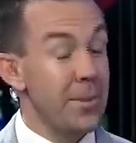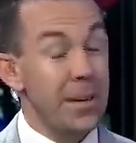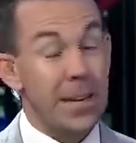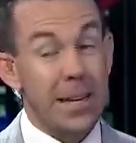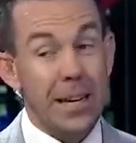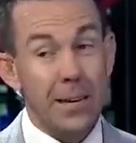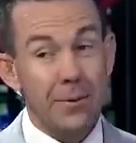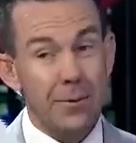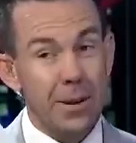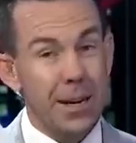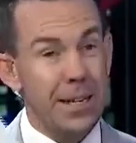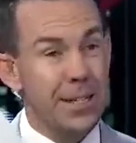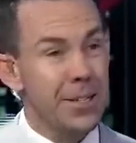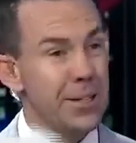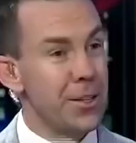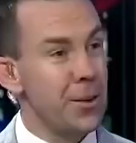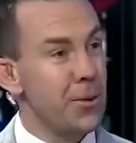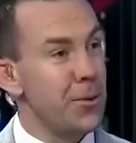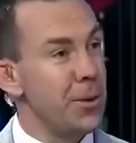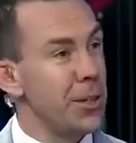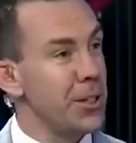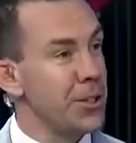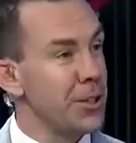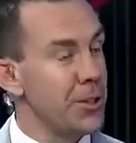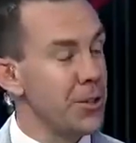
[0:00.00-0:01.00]
But he raised the
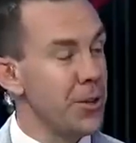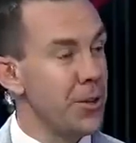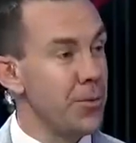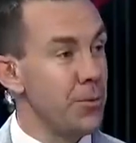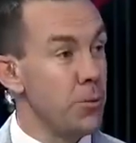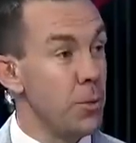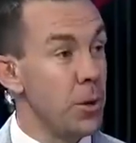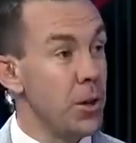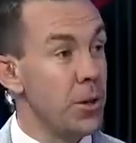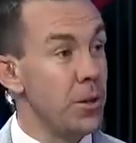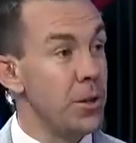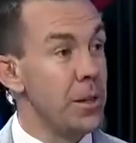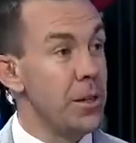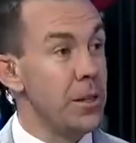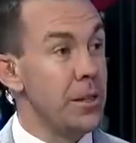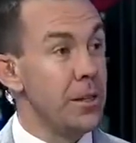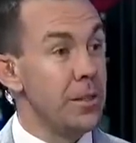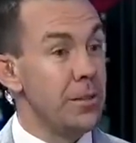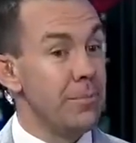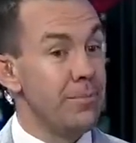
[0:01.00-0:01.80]
question of, well,